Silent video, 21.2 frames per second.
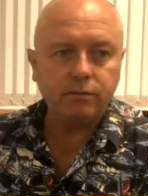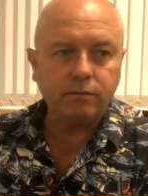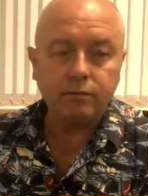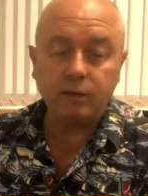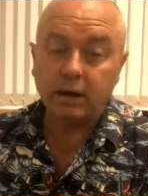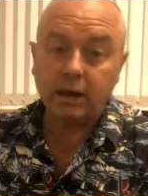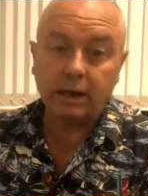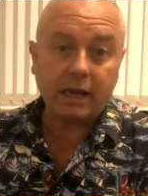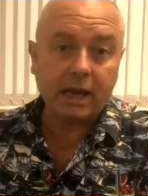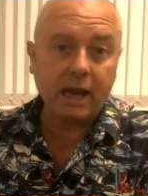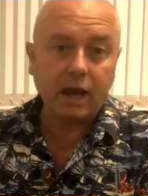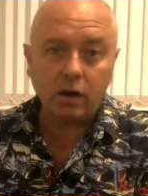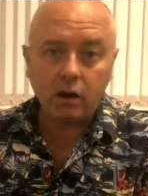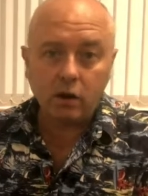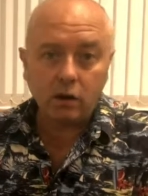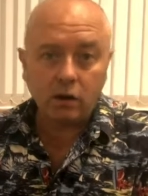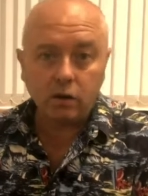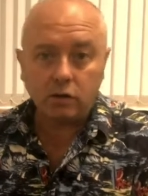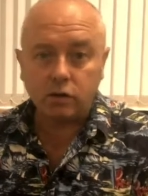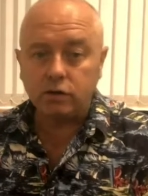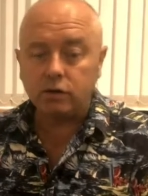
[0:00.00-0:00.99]
like
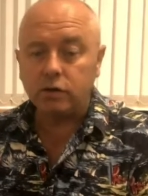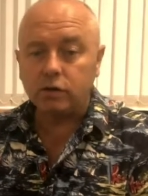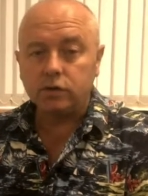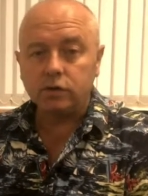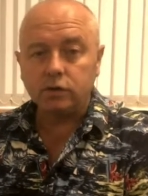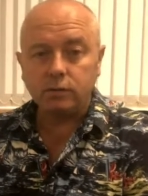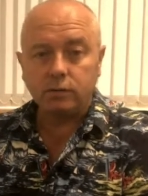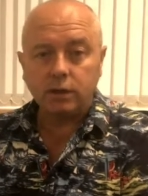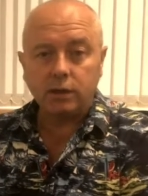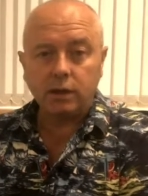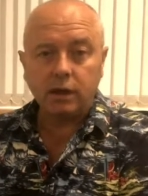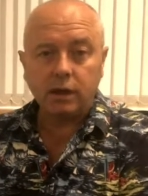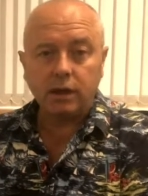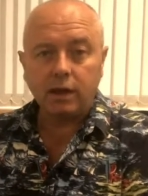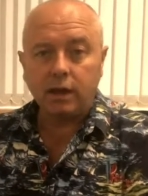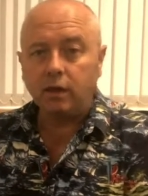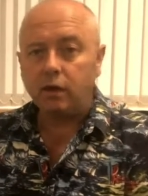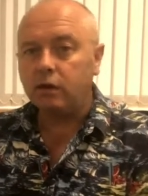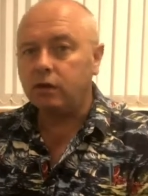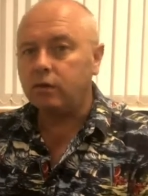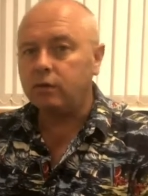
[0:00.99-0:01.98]
Kellogg's or something like
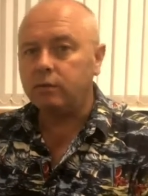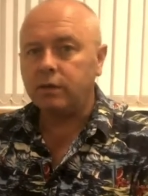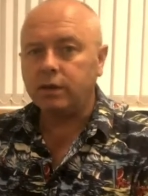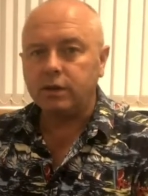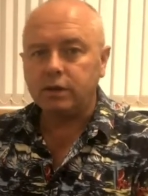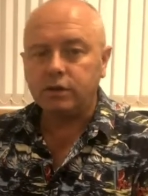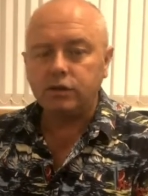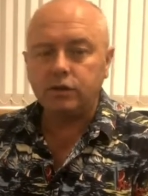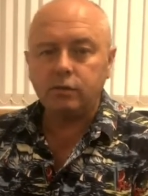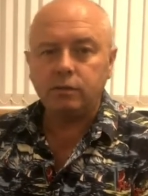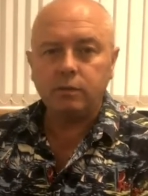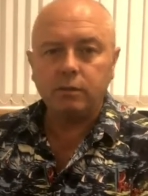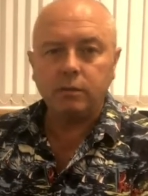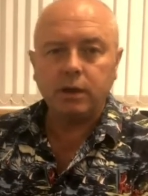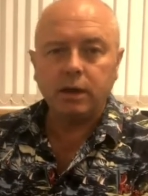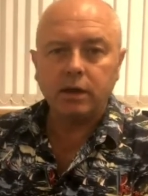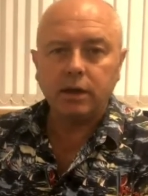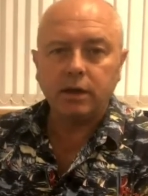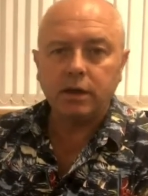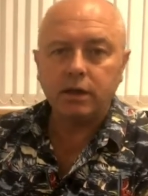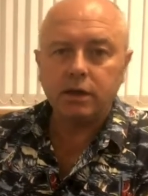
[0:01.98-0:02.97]
that, or it could be a
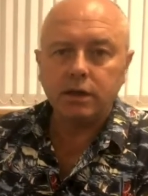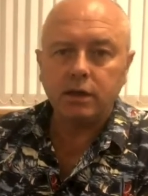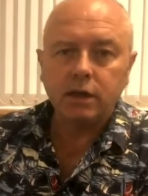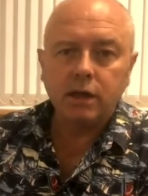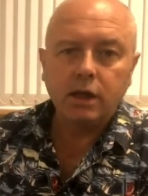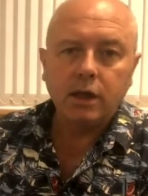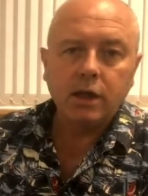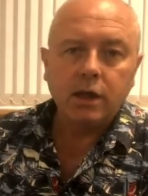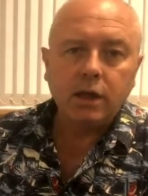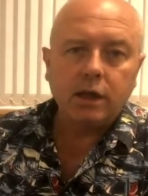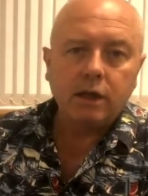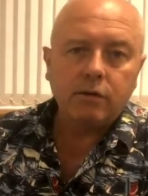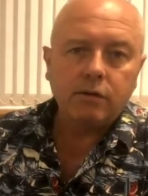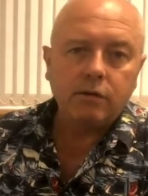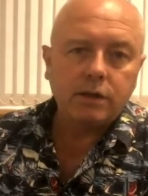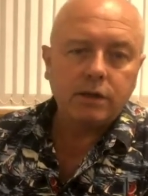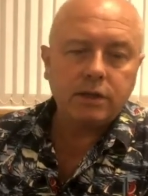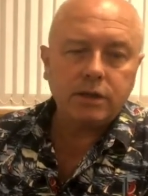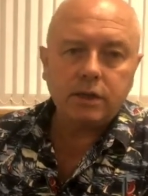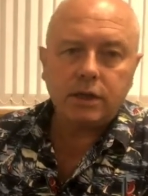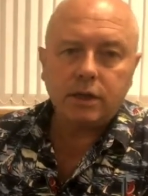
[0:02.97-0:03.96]
supermarket
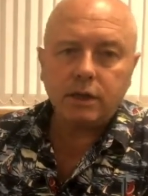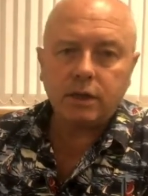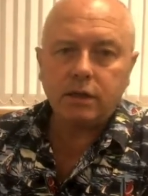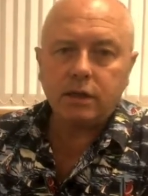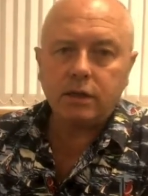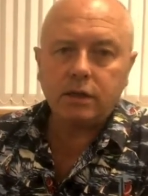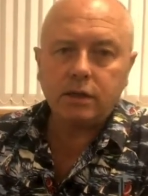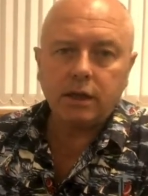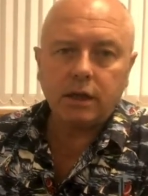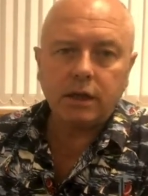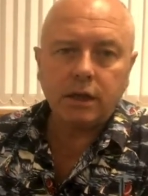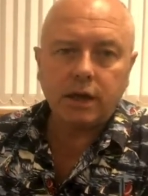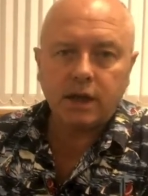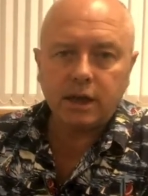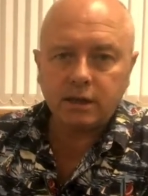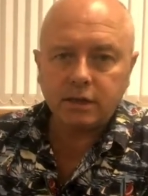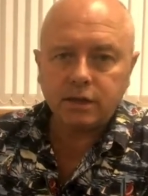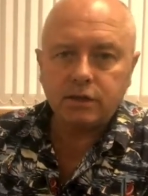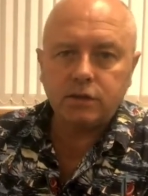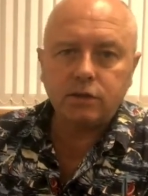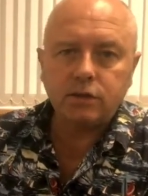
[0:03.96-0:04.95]
retailer like
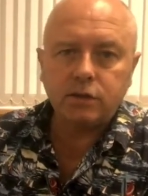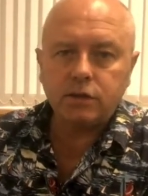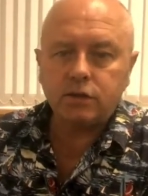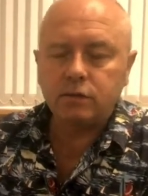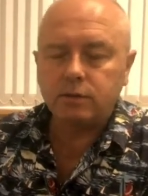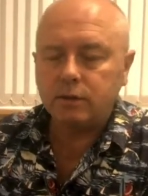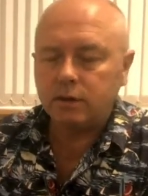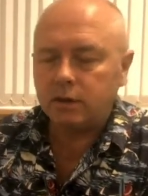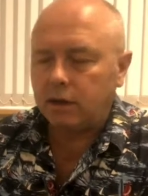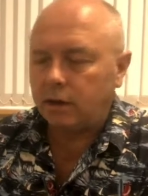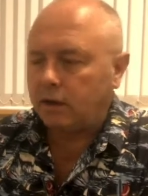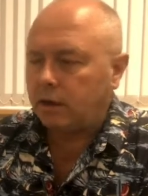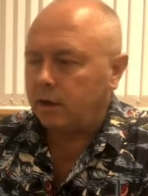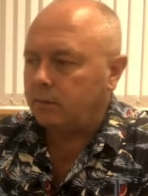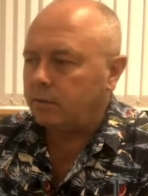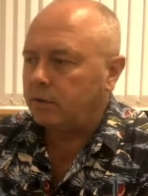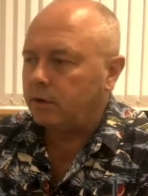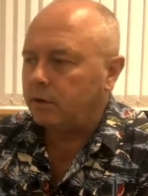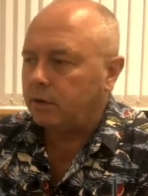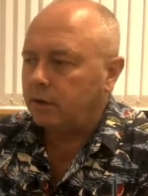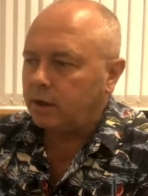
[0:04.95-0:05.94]
Asda or something like
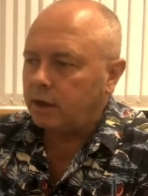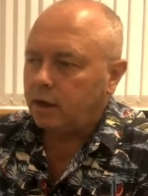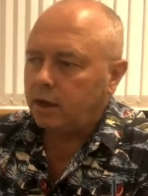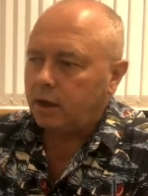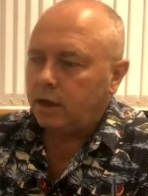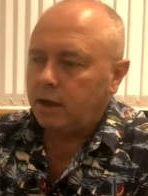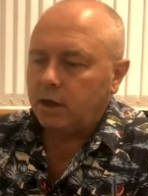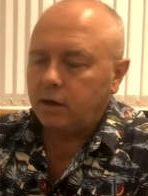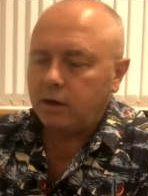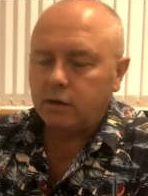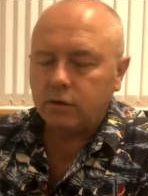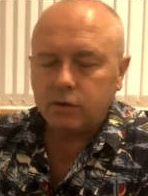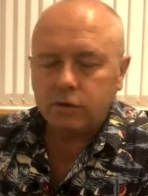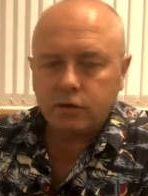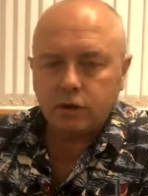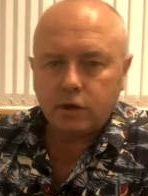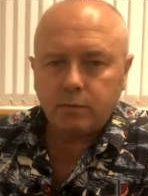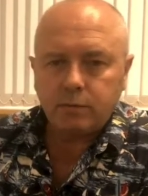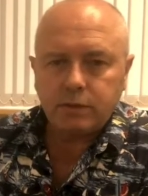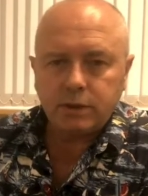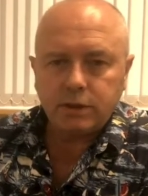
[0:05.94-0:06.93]
that. But you know,
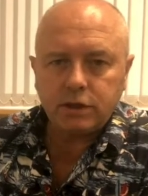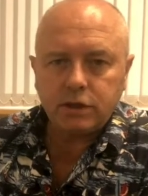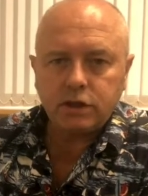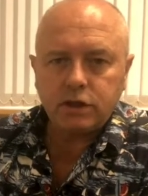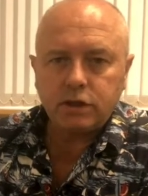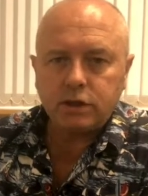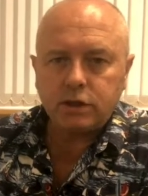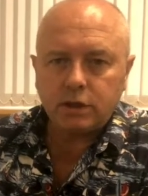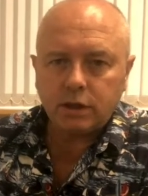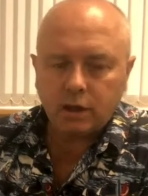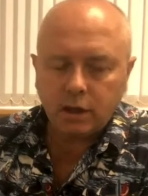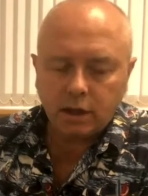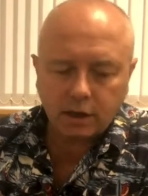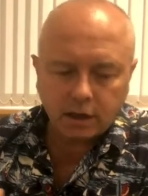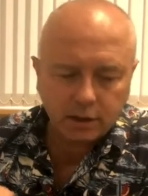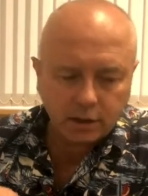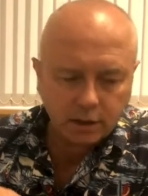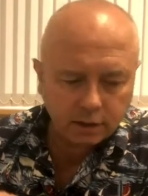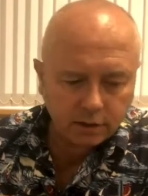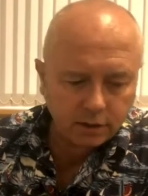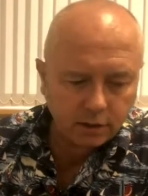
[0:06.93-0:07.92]
top position,
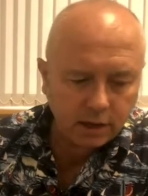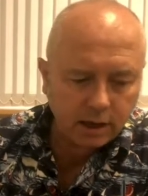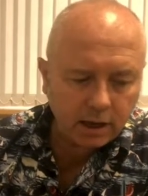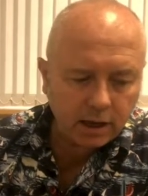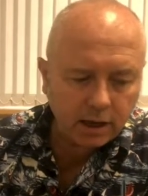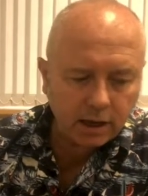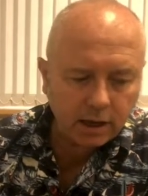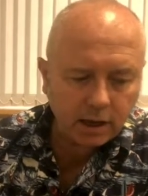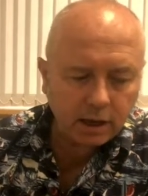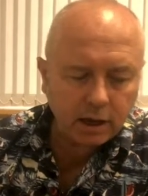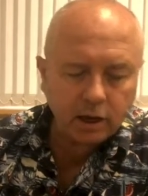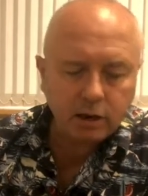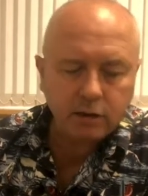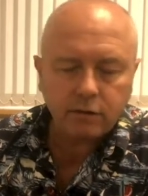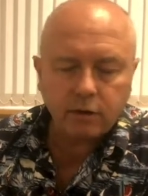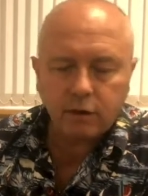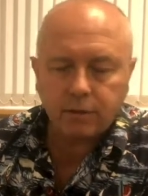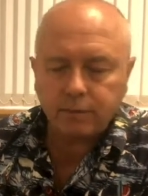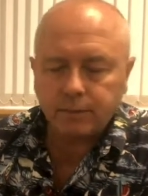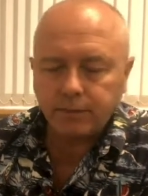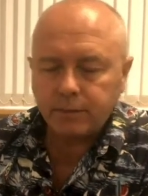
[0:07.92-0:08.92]
and they are
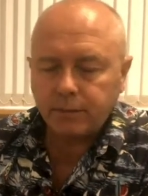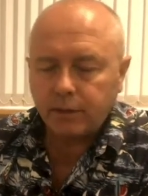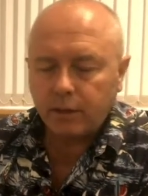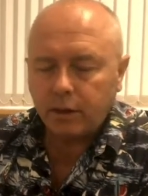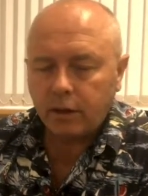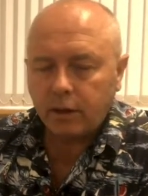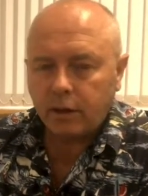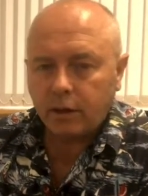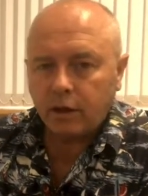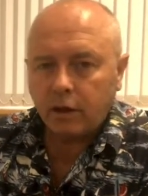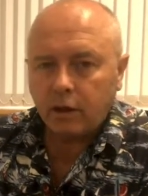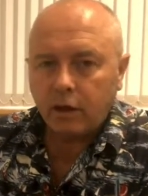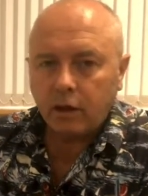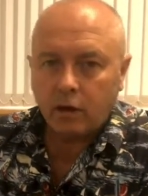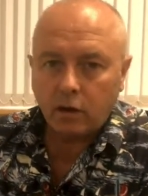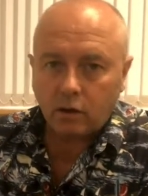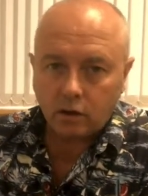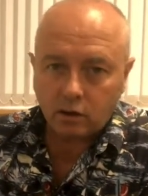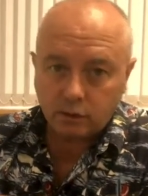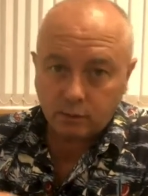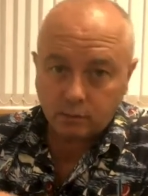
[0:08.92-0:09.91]
hiring
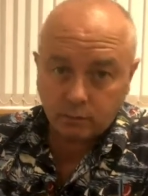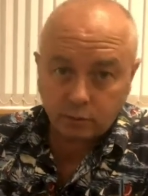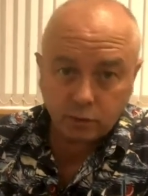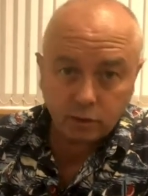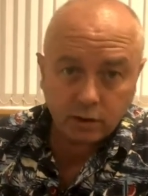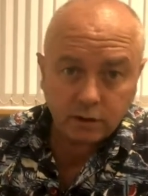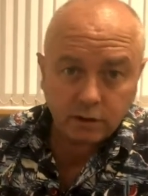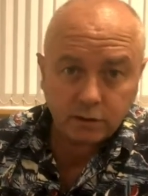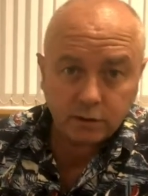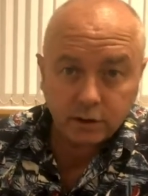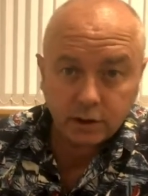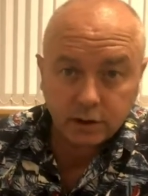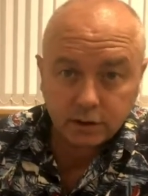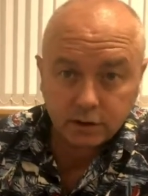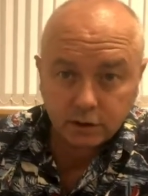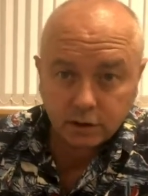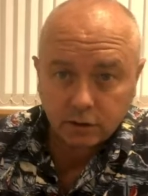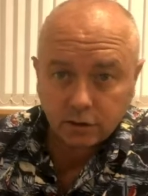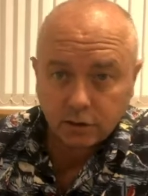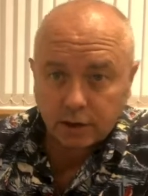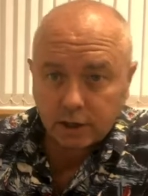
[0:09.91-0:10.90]
or briefing,
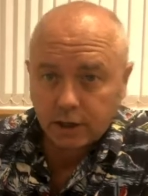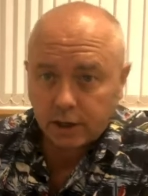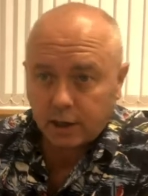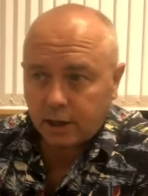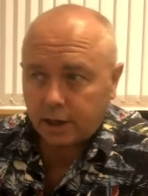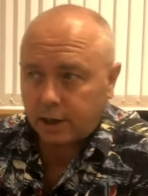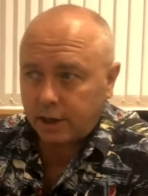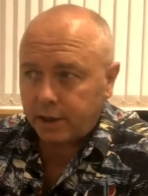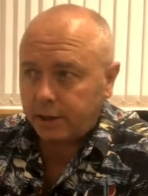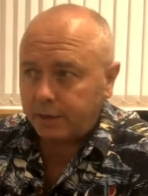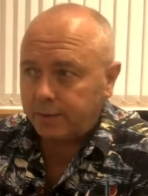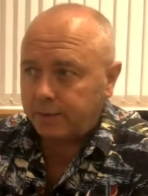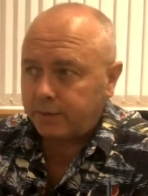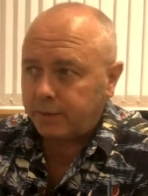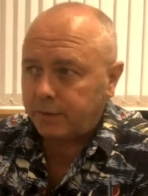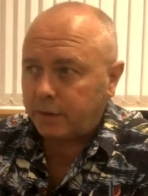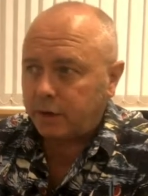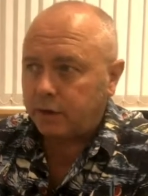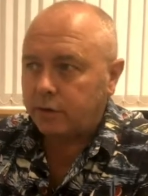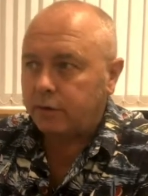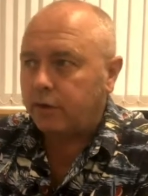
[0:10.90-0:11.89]

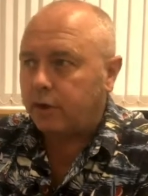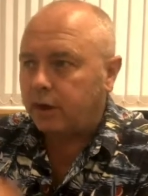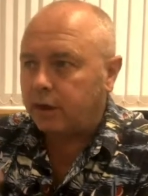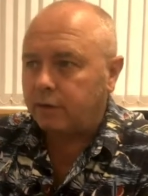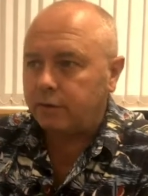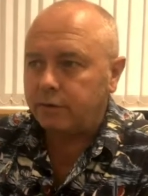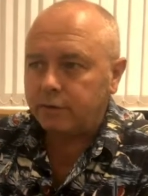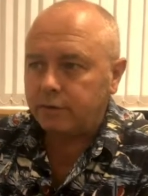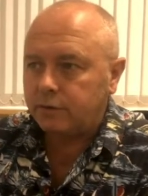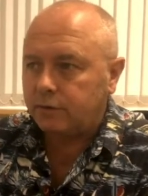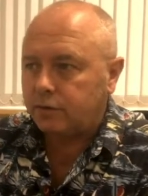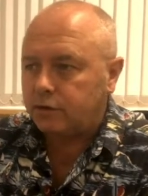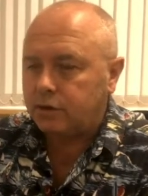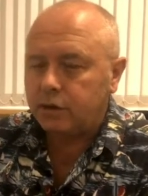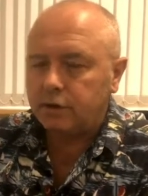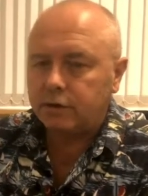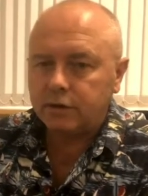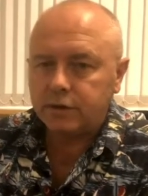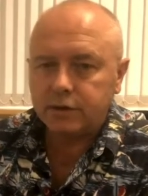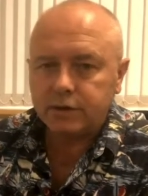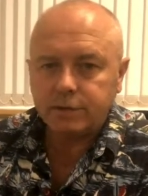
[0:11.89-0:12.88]
a creative
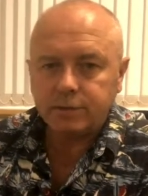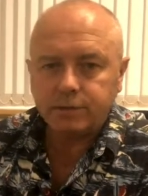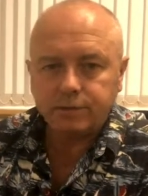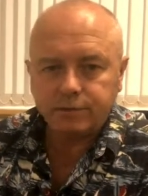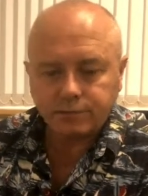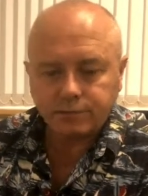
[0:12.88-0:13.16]
service.